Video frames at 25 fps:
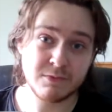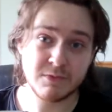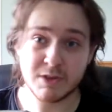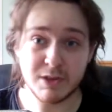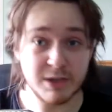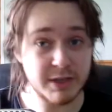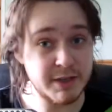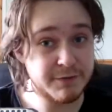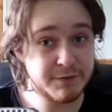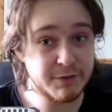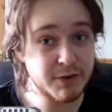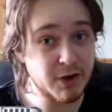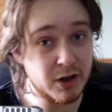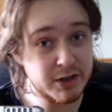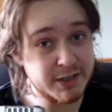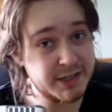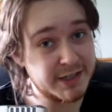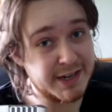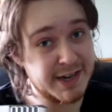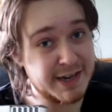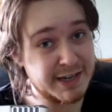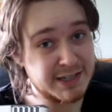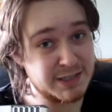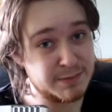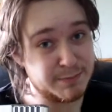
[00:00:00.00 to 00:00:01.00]
You've got an
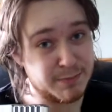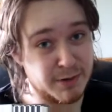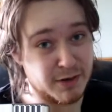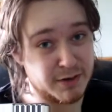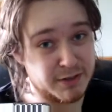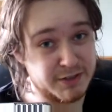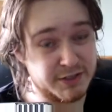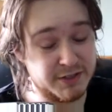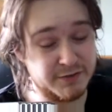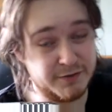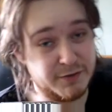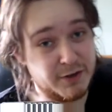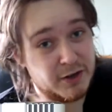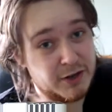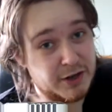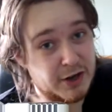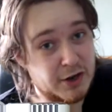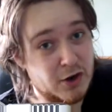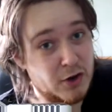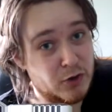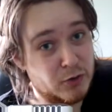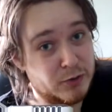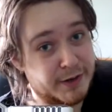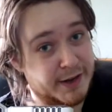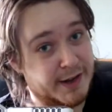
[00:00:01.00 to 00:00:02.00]
Xbox, you've got to
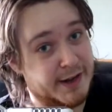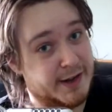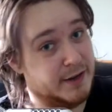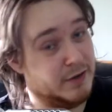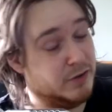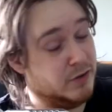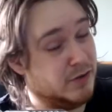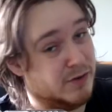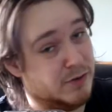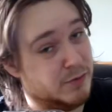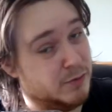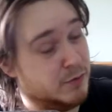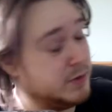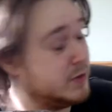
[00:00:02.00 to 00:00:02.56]
own Halo,